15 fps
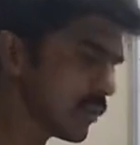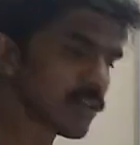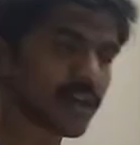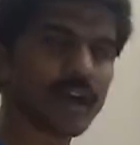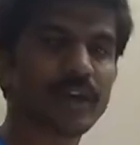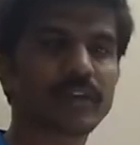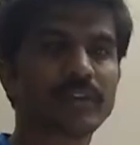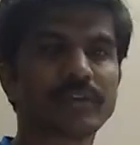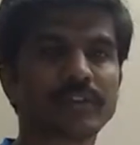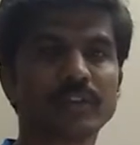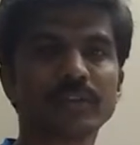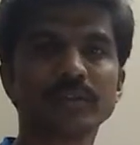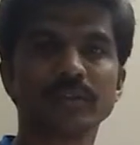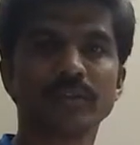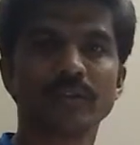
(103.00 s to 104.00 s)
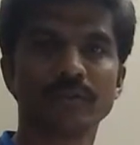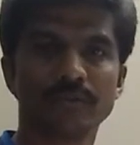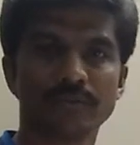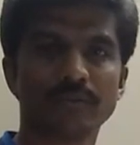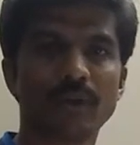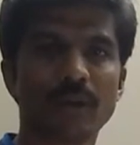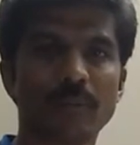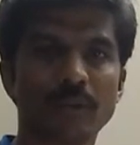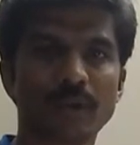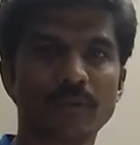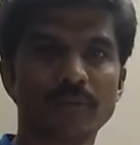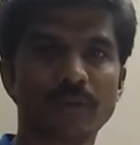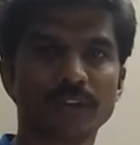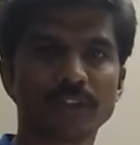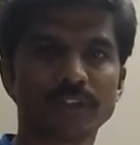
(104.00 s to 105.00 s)
here I have given the
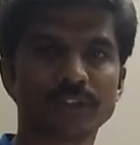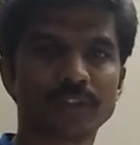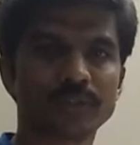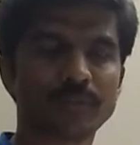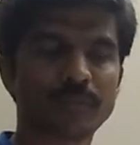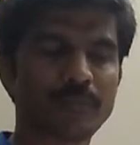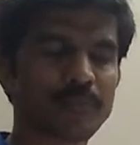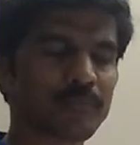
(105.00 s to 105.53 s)
formula for it.